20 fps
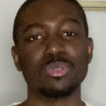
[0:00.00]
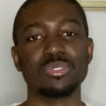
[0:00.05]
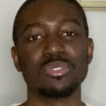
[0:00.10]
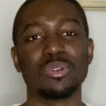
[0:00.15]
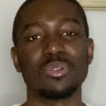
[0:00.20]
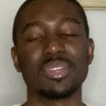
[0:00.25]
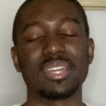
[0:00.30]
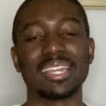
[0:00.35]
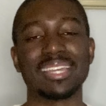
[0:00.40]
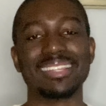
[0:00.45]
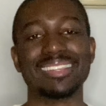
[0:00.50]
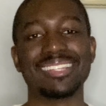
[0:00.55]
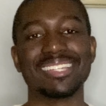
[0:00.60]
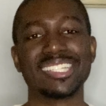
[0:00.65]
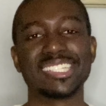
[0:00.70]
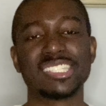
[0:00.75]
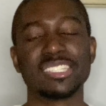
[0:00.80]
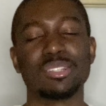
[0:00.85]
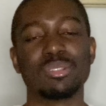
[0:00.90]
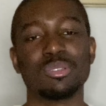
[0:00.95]
Okay, this
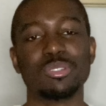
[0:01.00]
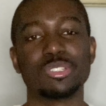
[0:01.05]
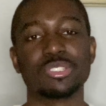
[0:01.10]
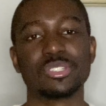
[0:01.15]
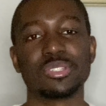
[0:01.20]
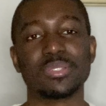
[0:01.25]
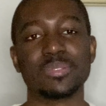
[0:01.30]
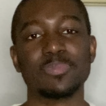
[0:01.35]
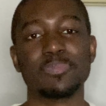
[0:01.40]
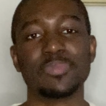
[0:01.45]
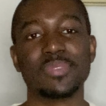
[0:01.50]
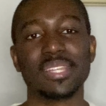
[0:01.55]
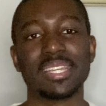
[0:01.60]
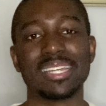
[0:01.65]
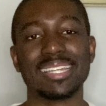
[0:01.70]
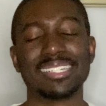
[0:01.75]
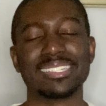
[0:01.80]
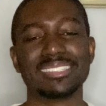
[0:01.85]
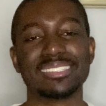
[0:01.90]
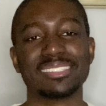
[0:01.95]
solution
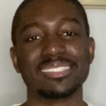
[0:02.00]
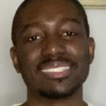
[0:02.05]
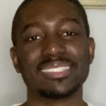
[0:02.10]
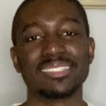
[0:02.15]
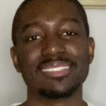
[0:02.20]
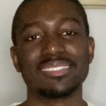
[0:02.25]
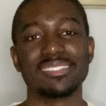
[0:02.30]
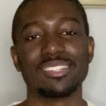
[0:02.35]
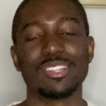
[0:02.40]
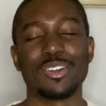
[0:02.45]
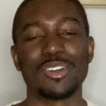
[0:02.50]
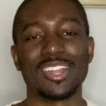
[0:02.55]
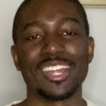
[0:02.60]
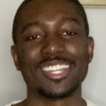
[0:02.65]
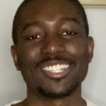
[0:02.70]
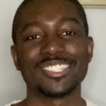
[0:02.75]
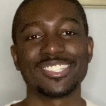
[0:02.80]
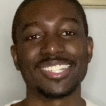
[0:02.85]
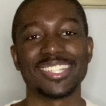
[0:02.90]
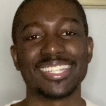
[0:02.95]
is not
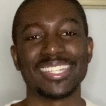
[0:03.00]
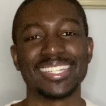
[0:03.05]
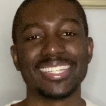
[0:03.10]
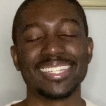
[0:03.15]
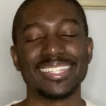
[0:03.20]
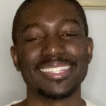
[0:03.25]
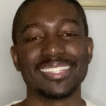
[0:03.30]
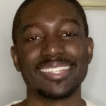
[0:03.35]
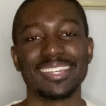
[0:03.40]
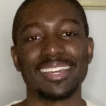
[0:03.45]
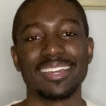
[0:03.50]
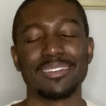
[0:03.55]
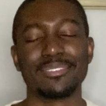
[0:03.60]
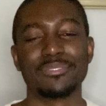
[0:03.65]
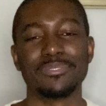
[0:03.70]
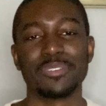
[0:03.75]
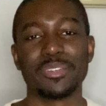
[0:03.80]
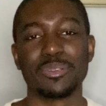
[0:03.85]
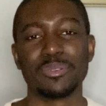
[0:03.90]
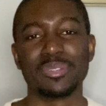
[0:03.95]
actually a
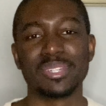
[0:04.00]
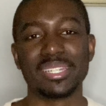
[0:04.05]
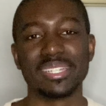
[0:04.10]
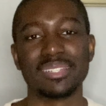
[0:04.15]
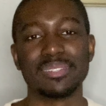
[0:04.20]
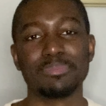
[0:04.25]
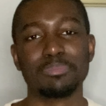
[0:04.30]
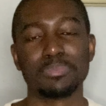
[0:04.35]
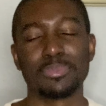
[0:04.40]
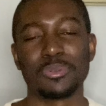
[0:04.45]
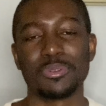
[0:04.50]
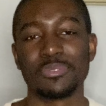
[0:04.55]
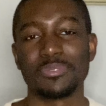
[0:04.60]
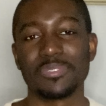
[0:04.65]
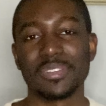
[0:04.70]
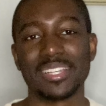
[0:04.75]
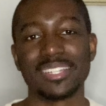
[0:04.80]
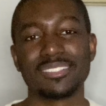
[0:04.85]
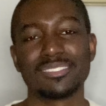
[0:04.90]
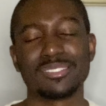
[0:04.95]
very
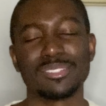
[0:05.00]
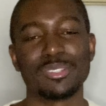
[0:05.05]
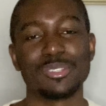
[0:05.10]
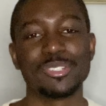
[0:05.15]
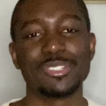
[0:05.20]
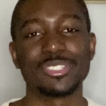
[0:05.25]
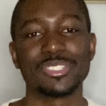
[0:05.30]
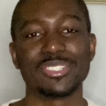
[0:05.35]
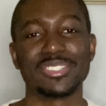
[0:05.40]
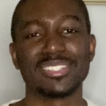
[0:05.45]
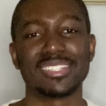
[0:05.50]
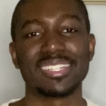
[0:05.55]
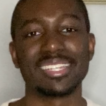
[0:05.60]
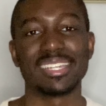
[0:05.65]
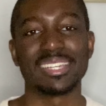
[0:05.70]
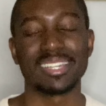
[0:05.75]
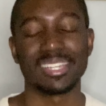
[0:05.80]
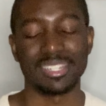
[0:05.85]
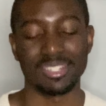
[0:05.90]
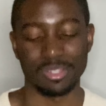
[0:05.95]
perfect solution. It
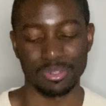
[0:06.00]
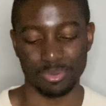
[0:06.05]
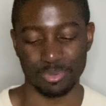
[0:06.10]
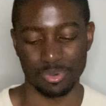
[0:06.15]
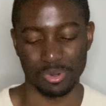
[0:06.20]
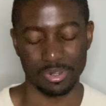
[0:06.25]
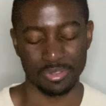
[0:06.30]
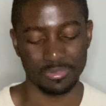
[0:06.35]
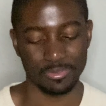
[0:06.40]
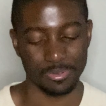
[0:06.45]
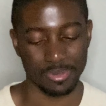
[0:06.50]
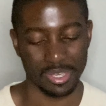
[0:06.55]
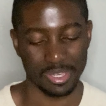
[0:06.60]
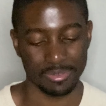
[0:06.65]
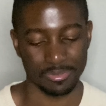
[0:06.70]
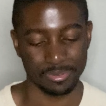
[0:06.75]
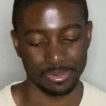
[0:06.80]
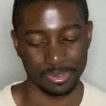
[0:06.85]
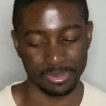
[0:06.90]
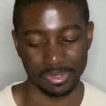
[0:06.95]
cannot work
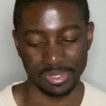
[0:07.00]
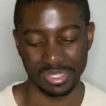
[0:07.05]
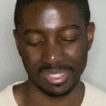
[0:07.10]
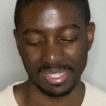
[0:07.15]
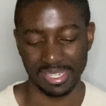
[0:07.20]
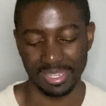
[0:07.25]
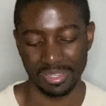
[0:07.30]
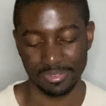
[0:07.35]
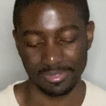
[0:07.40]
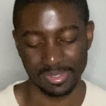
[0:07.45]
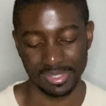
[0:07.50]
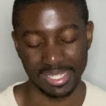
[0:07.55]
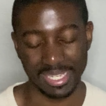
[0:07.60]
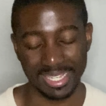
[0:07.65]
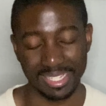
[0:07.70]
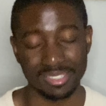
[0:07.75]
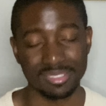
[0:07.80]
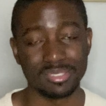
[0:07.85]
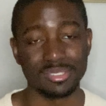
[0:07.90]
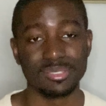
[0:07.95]
forever. They
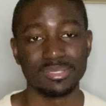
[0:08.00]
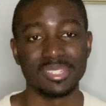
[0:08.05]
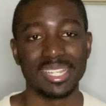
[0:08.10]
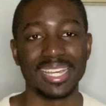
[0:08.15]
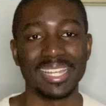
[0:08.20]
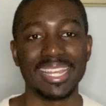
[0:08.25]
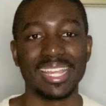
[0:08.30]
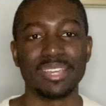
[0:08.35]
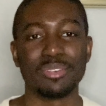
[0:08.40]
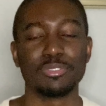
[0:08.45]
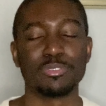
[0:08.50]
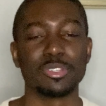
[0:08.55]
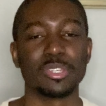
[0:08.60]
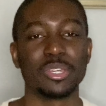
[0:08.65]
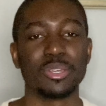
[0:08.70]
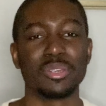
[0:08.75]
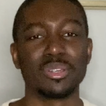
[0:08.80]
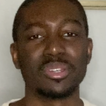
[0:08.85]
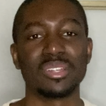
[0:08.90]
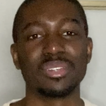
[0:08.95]
had to do that every
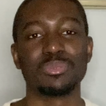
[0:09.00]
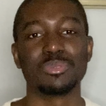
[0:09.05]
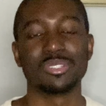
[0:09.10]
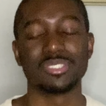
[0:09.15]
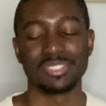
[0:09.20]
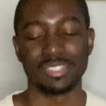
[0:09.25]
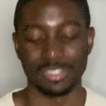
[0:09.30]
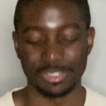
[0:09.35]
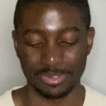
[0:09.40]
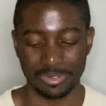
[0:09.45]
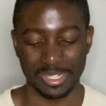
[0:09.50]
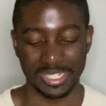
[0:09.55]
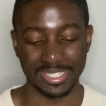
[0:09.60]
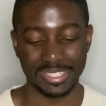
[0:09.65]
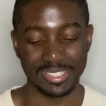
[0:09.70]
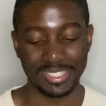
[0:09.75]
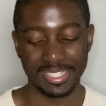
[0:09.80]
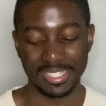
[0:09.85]
year. It was not right.